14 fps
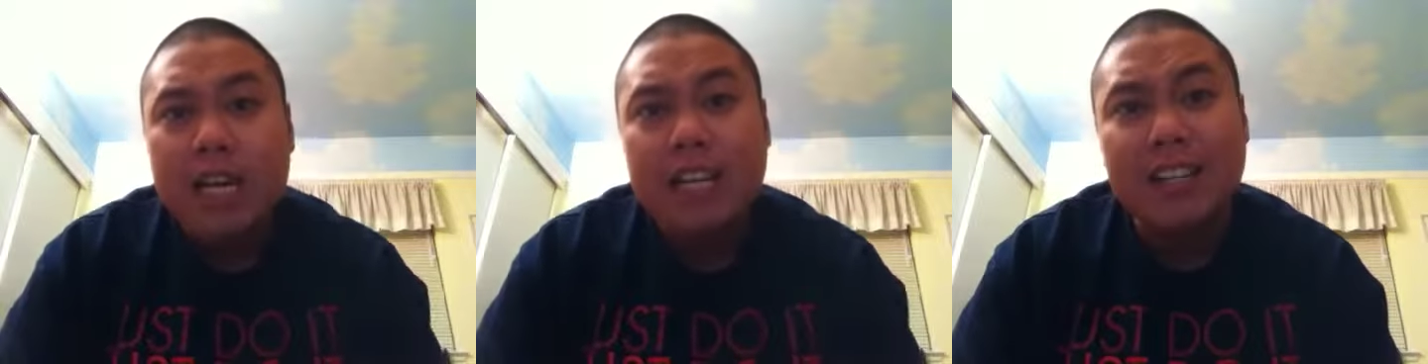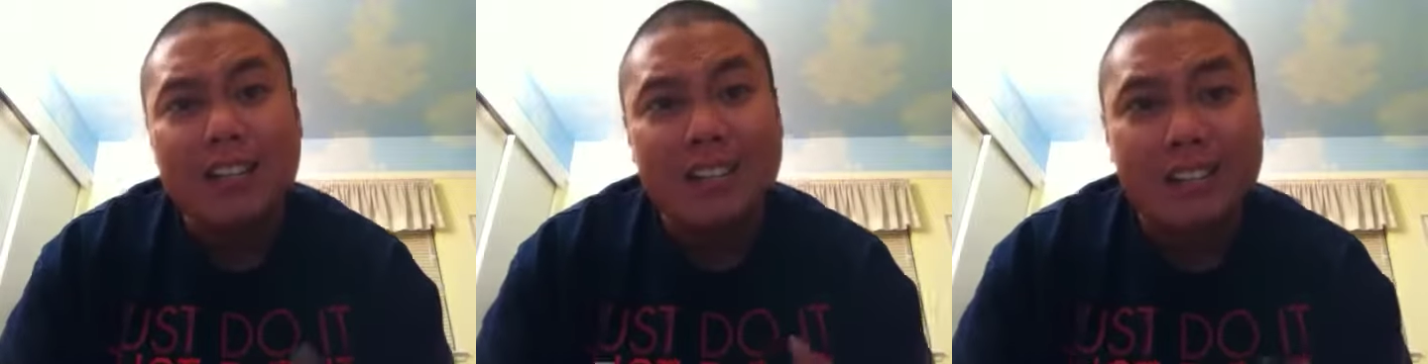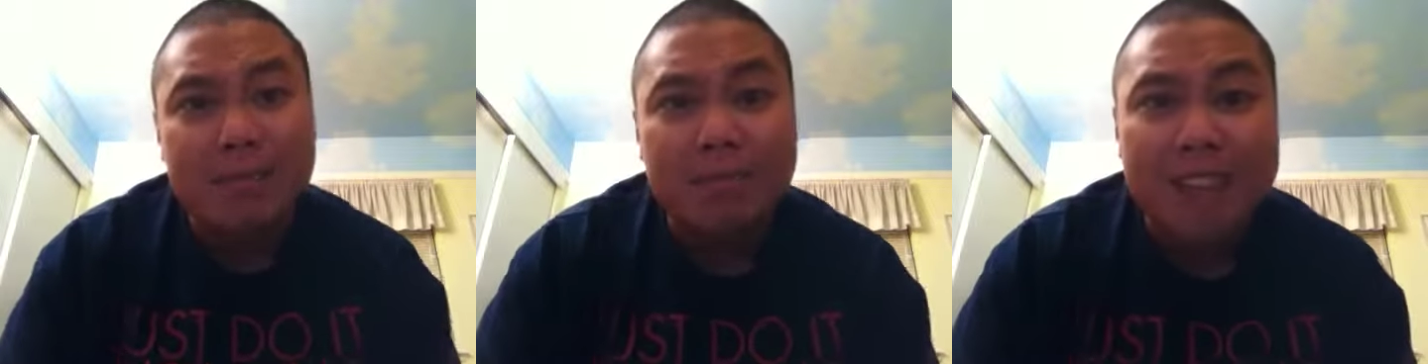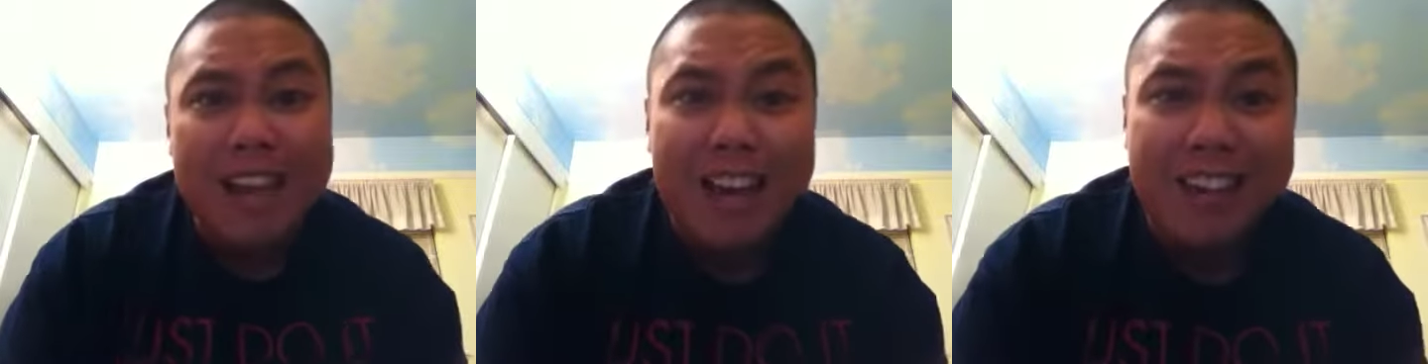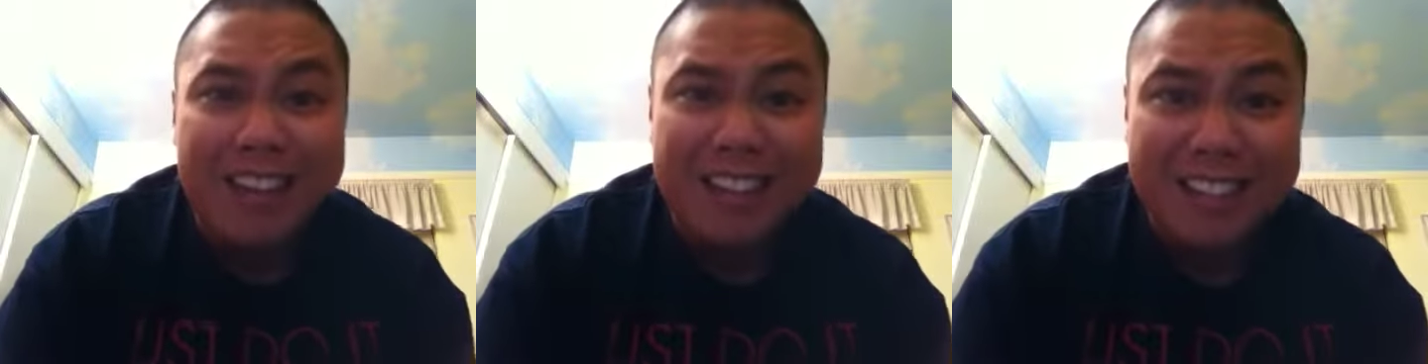'Cause deep
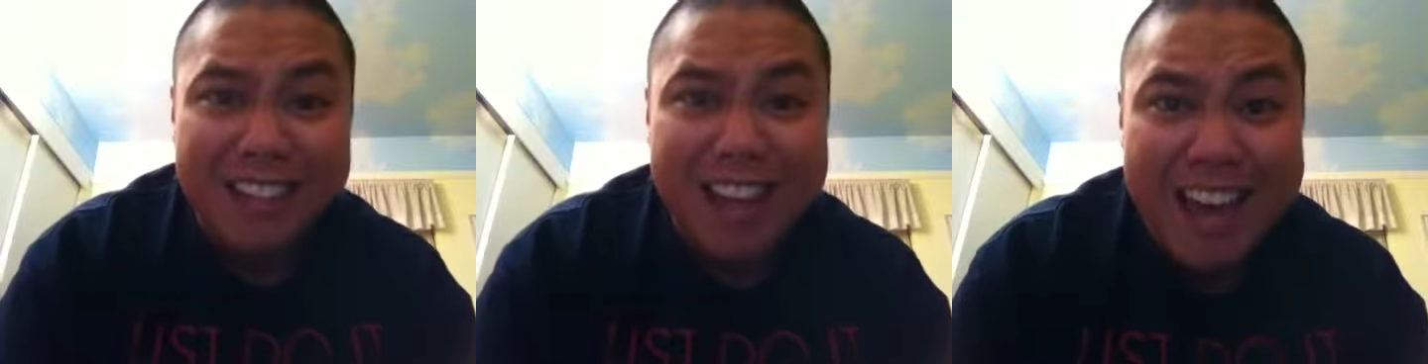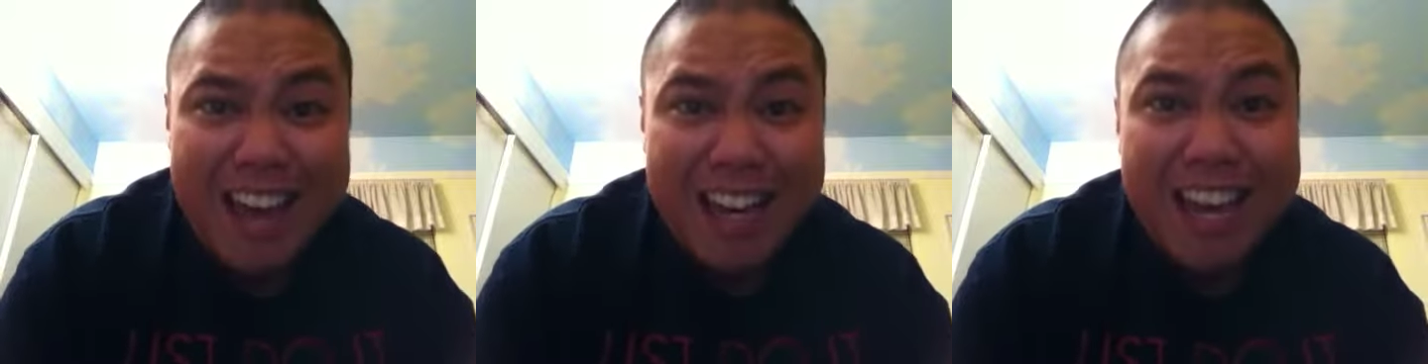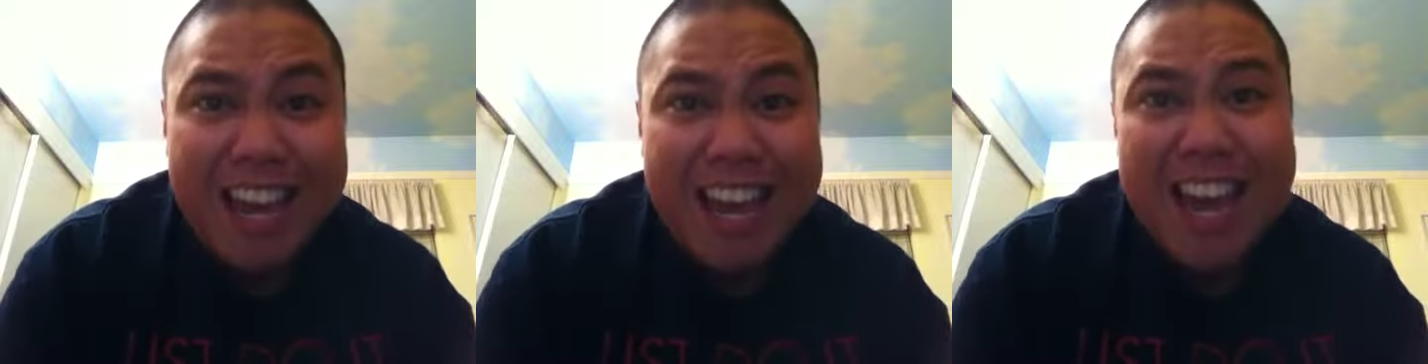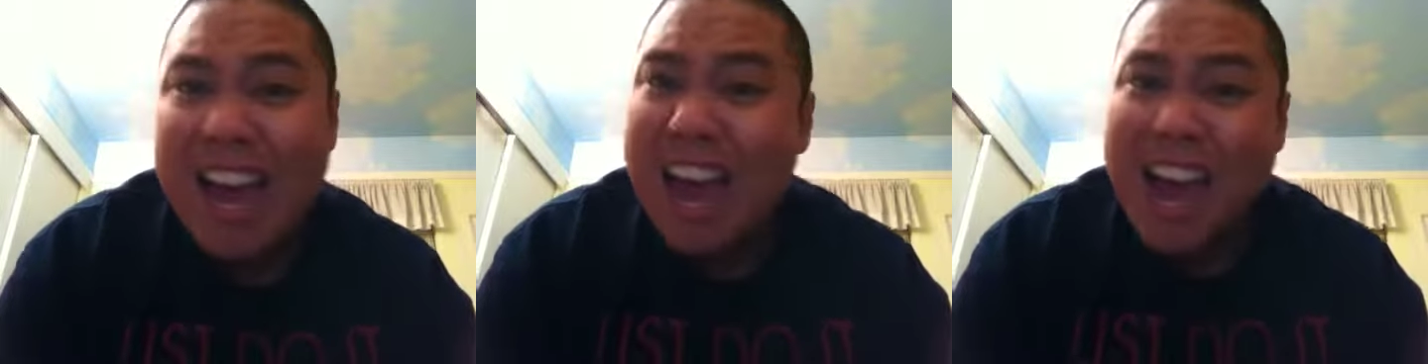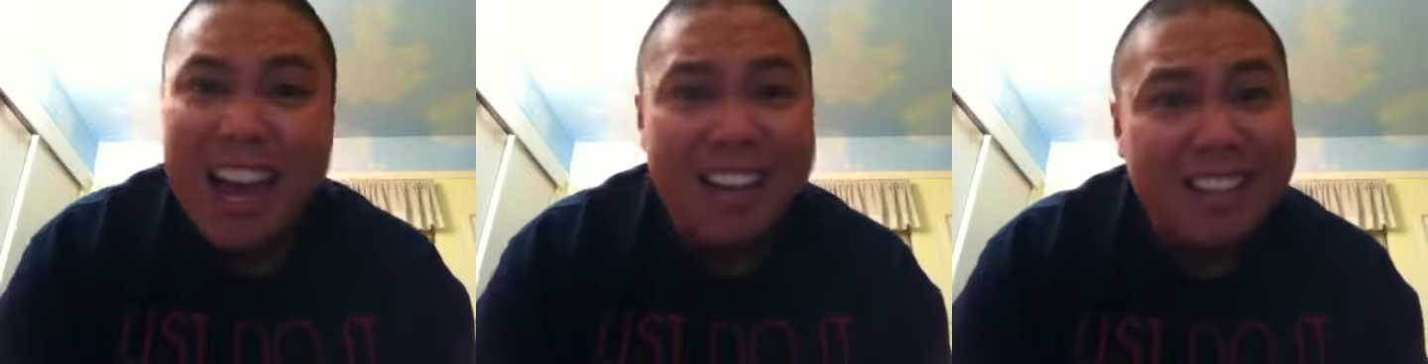down inside,
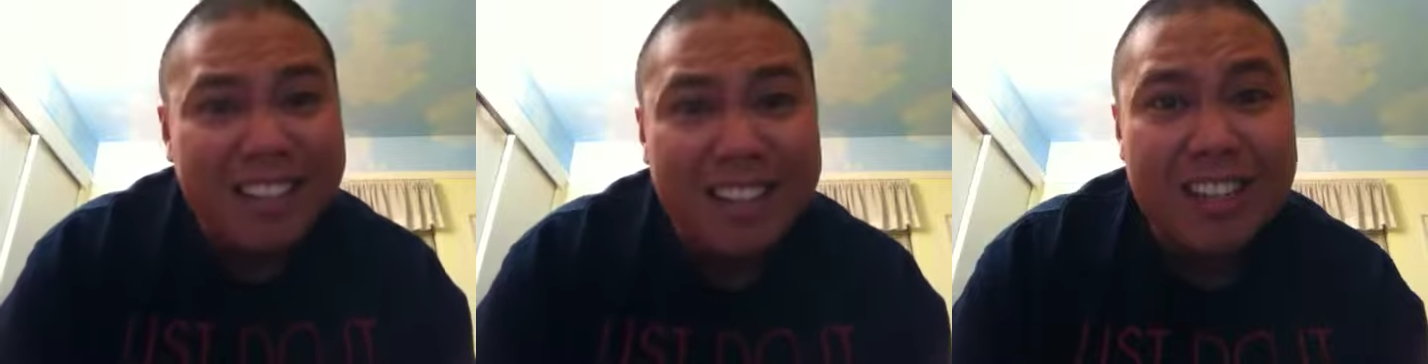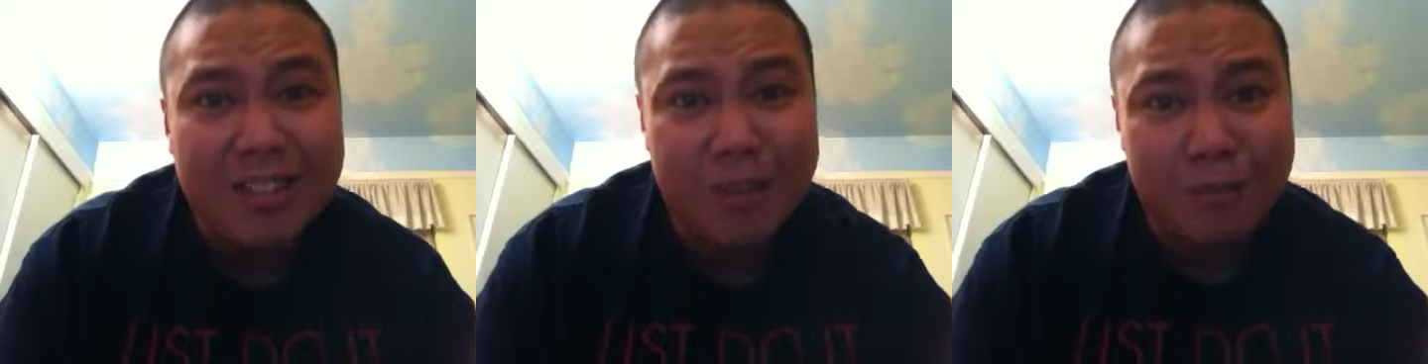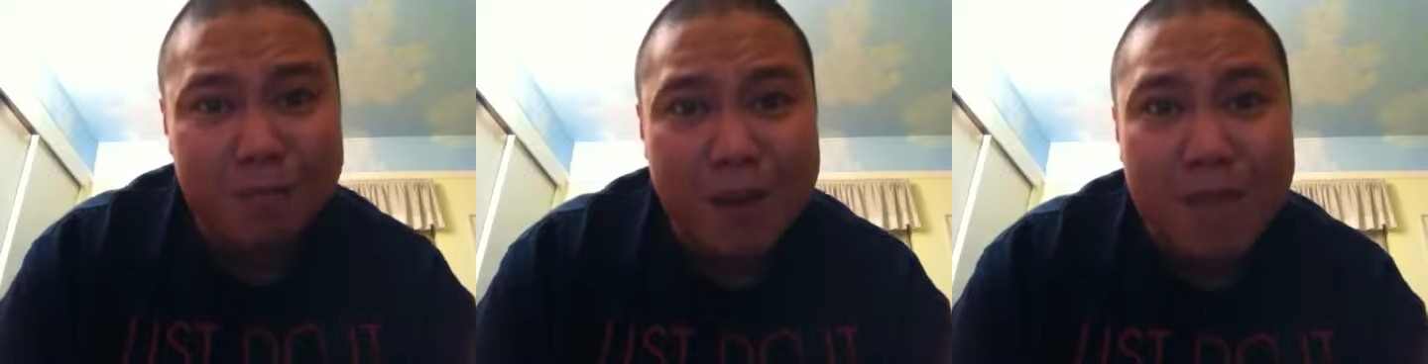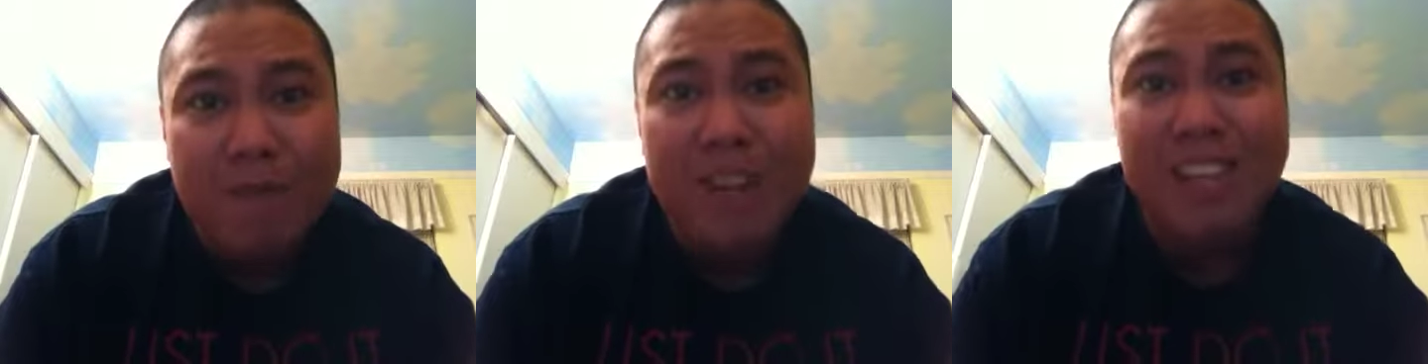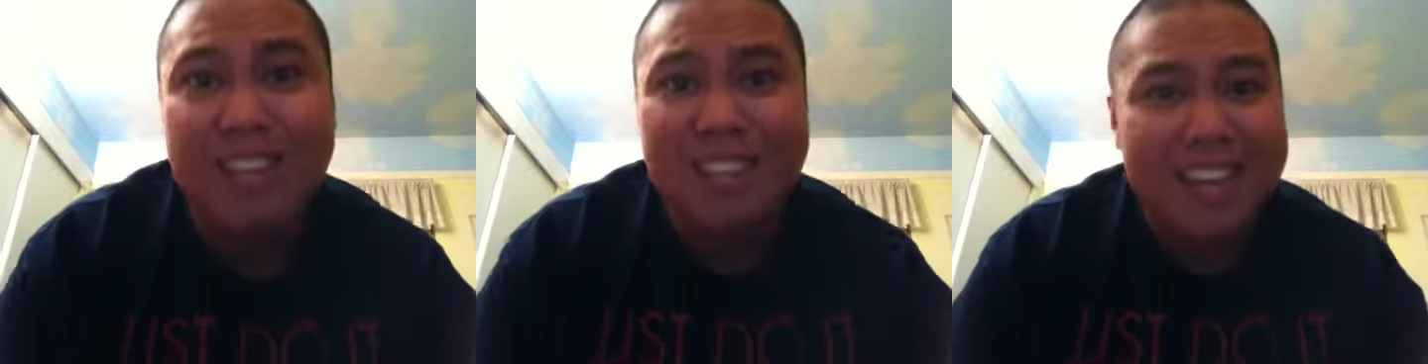I need you by
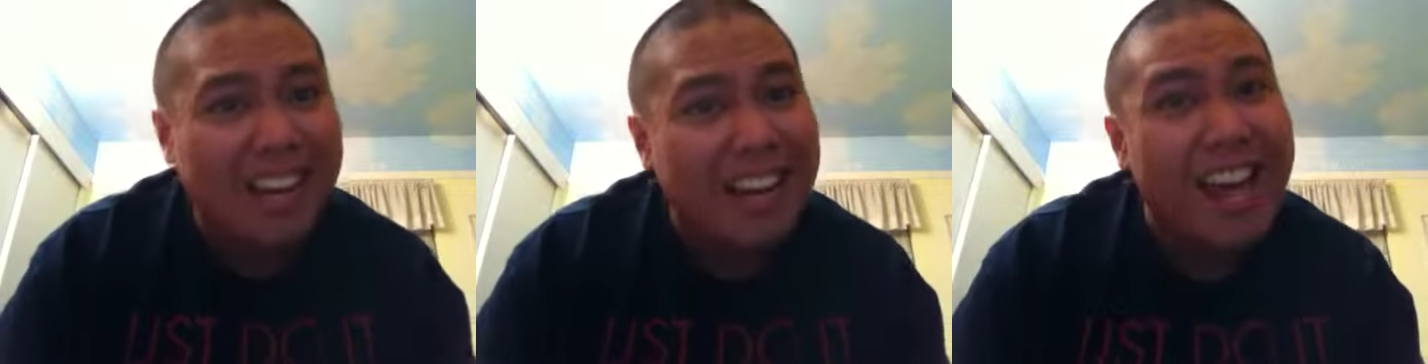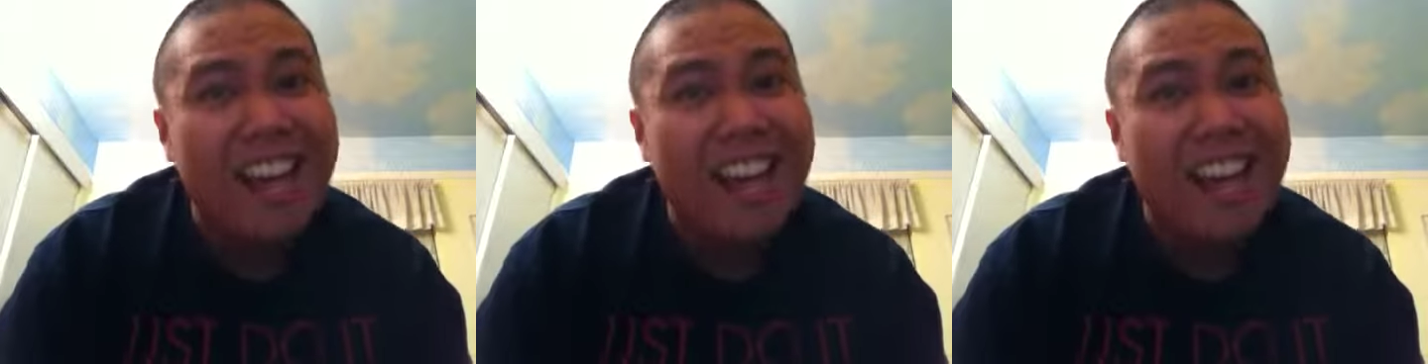my side.